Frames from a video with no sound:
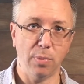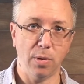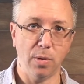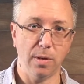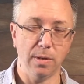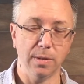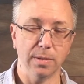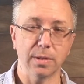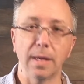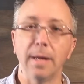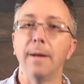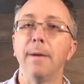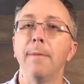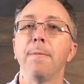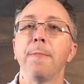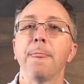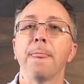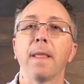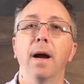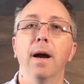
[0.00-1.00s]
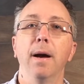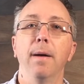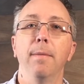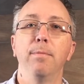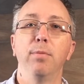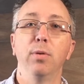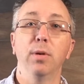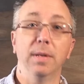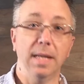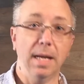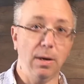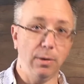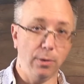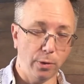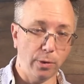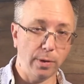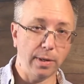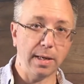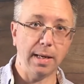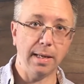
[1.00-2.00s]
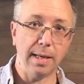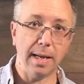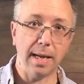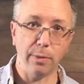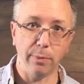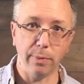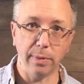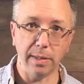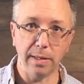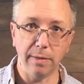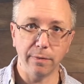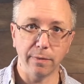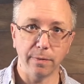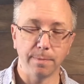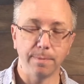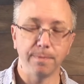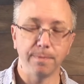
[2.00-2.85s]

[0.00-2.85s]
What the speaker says: Paul's, put down Hurricane Aid Relief,